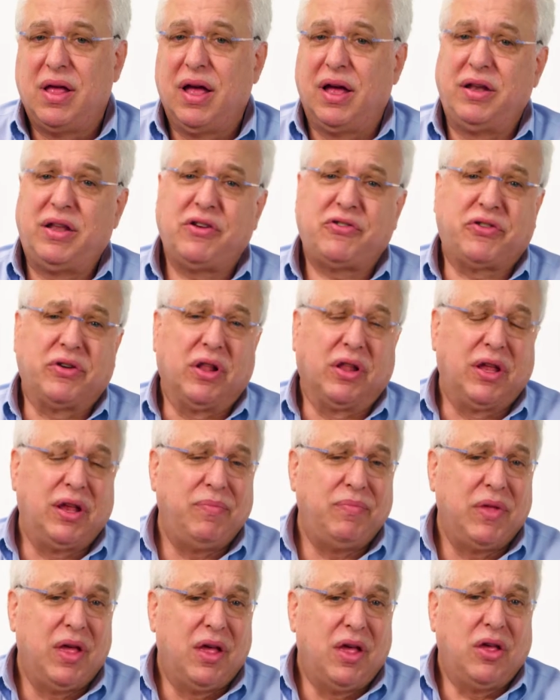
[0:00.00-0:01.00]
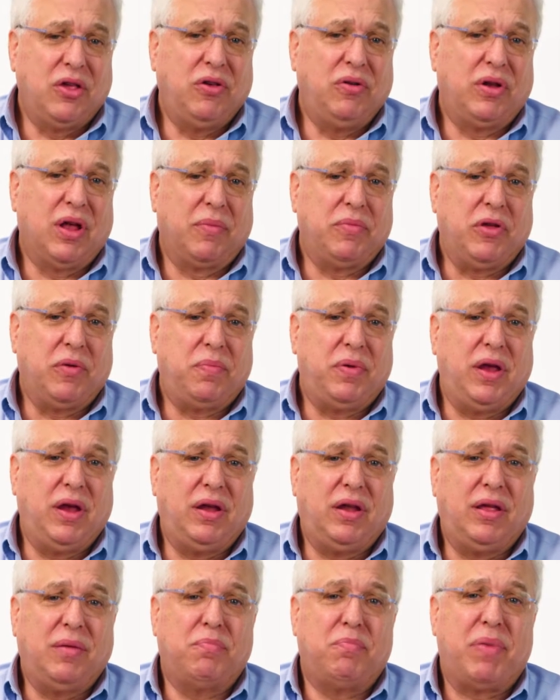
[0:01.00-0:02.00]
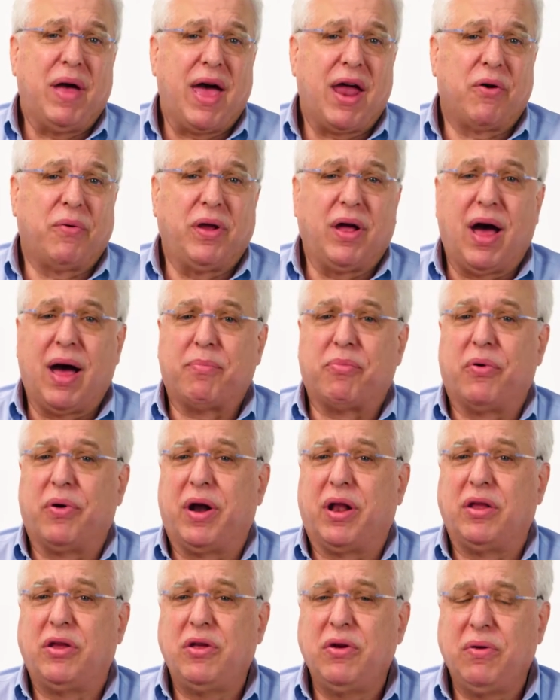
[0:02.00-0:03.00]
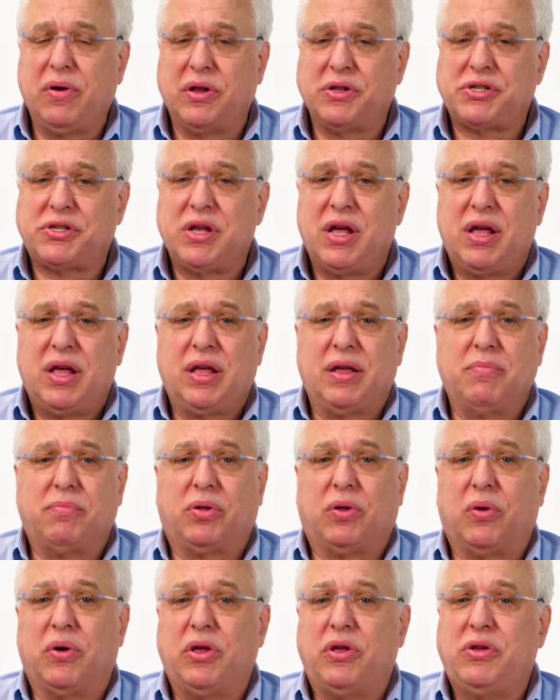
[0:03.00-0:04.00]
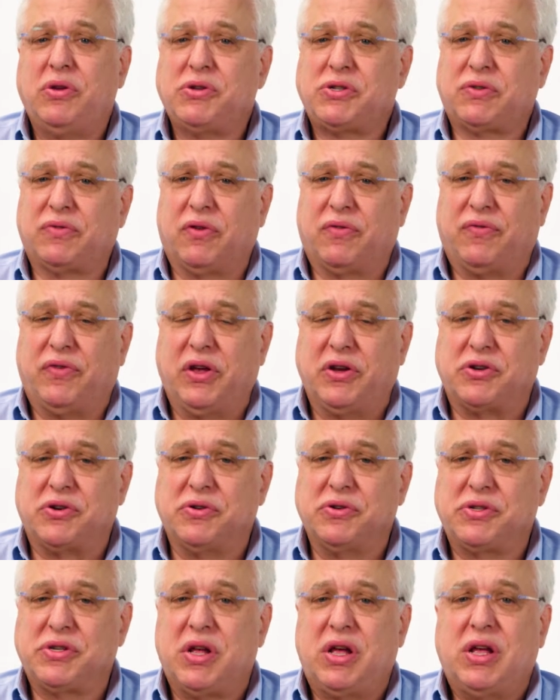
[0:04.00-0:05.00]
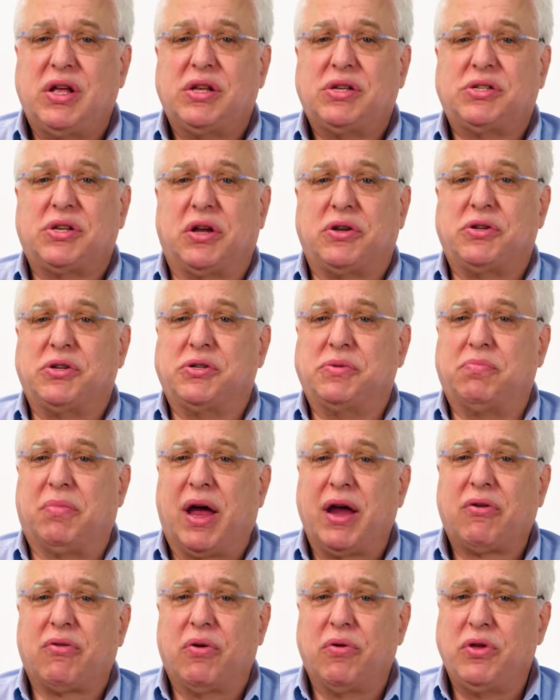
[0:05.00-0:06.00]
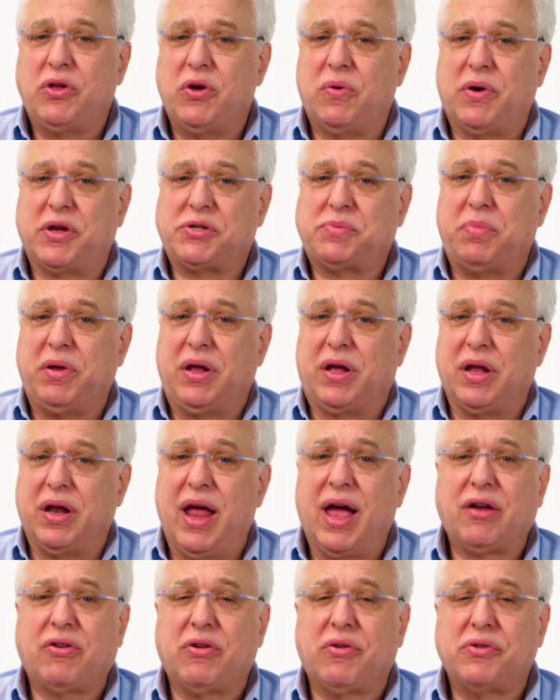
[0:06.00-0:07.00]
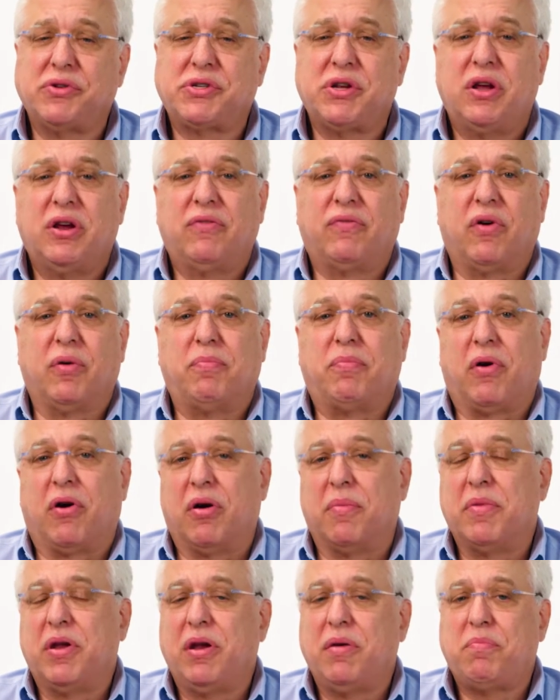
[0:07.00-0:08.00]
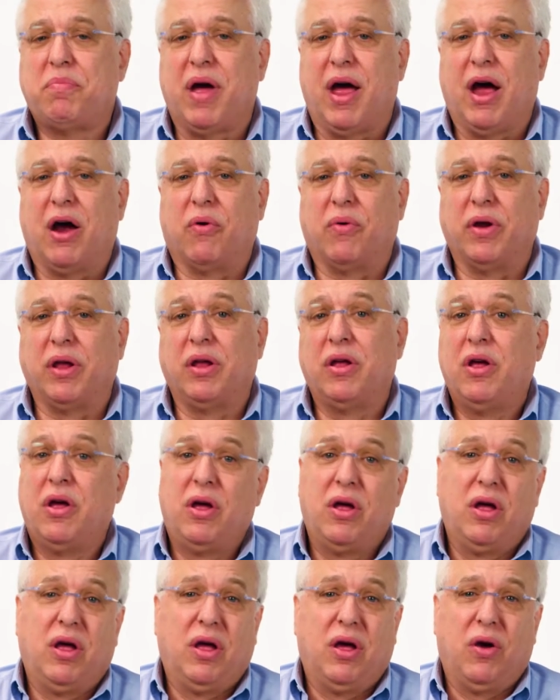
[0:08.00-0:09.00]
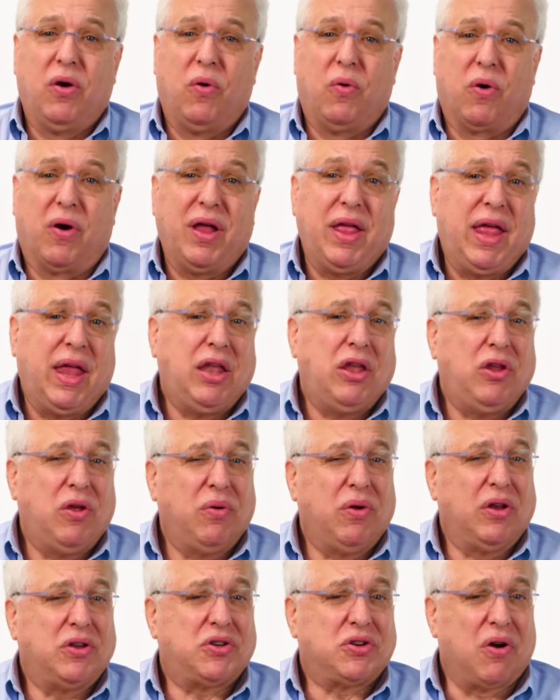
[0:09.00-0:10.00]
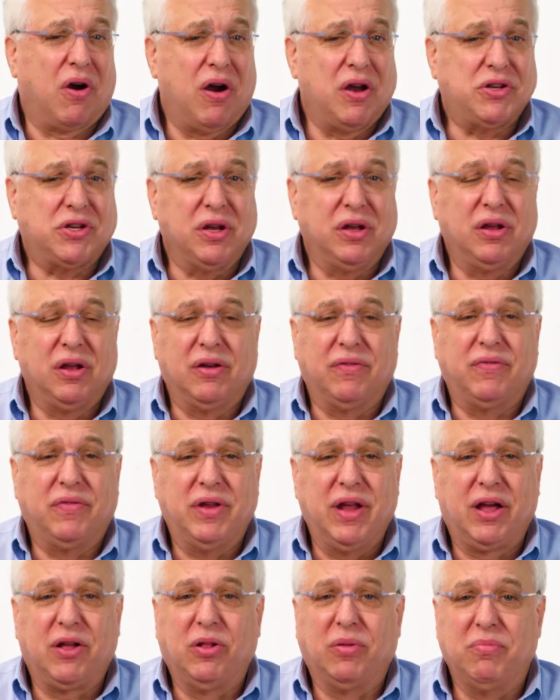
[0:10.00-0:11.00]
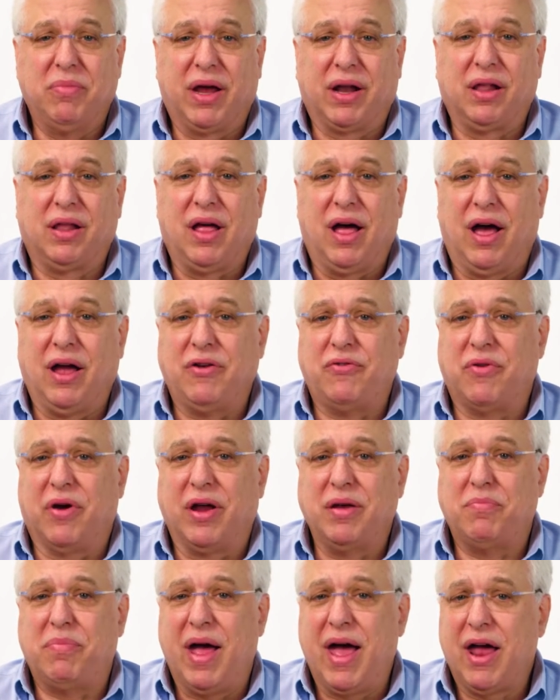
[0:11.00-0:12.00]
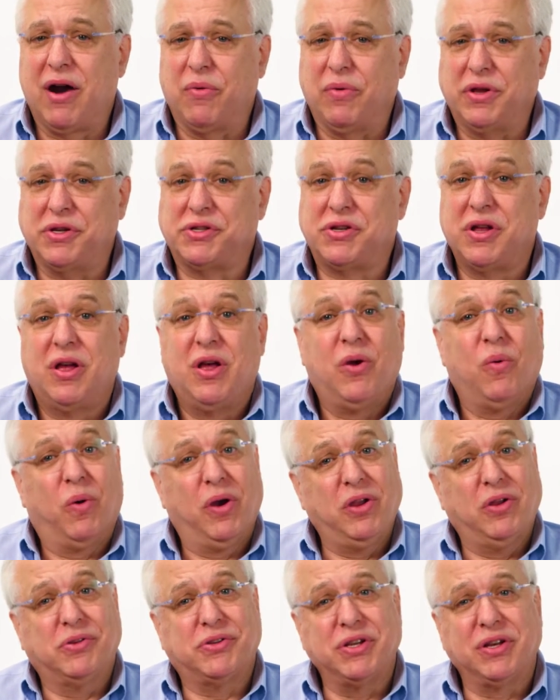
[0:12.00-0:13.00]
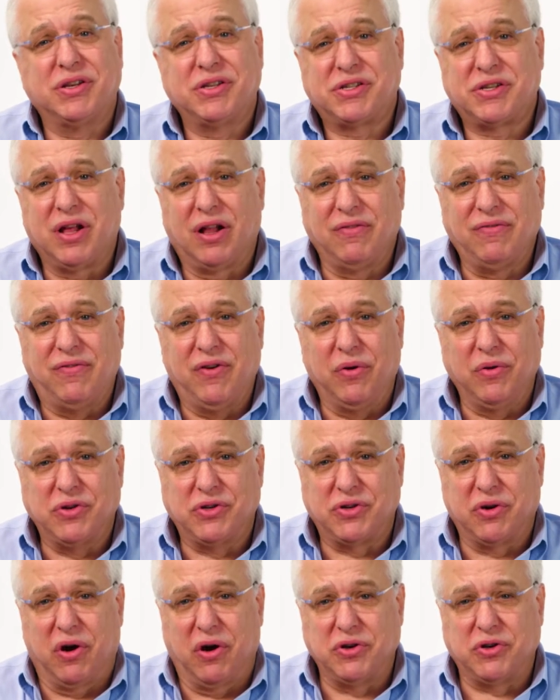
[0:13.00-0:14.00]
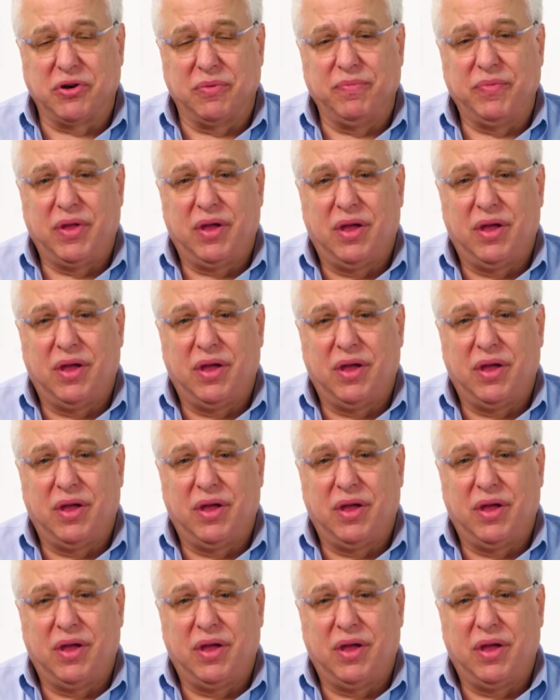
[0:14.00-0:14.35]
Additionally, UWP-D battery-operated units employ useful features such as micro USB connectors for permanent powering or in-unit charging of nickel metal hydride batteries when using a cell phone charger,